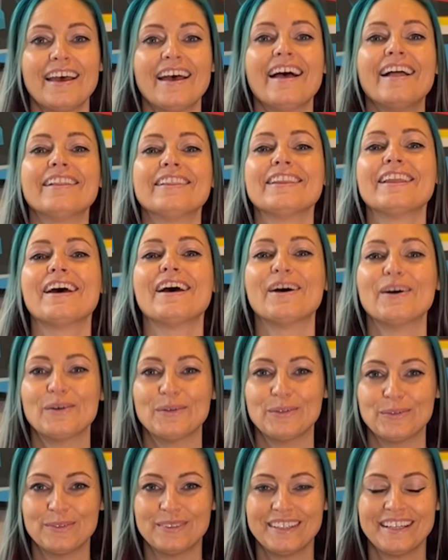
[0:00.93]

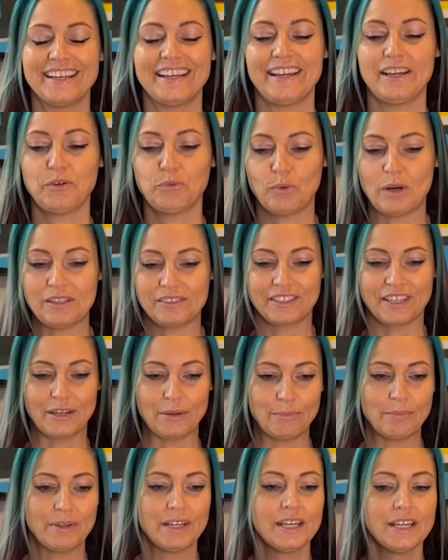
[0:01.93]
Hello and
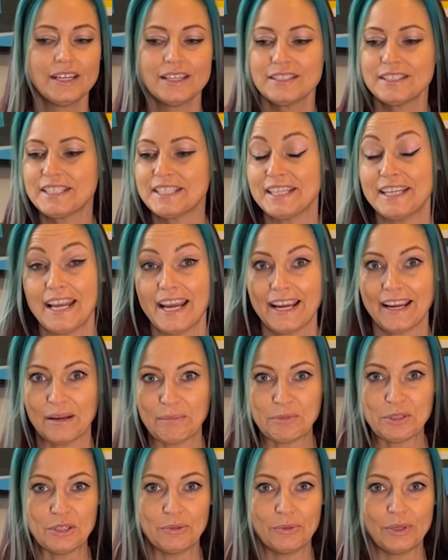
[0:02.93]
welcome. Today
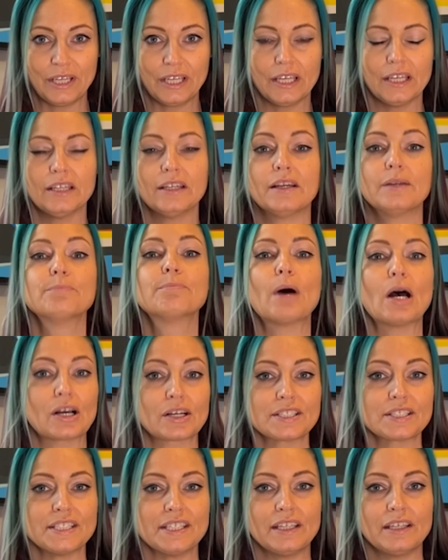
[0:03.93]
I'm doing an
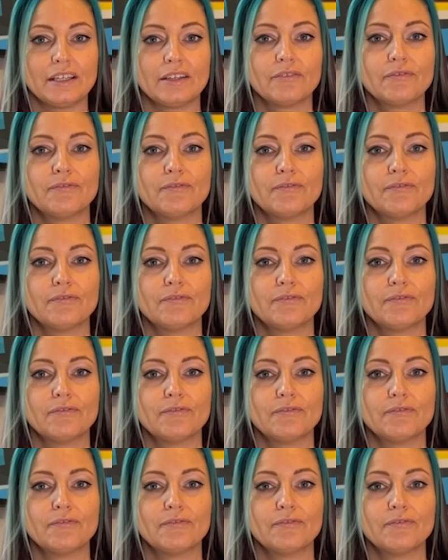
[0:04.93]
unboxing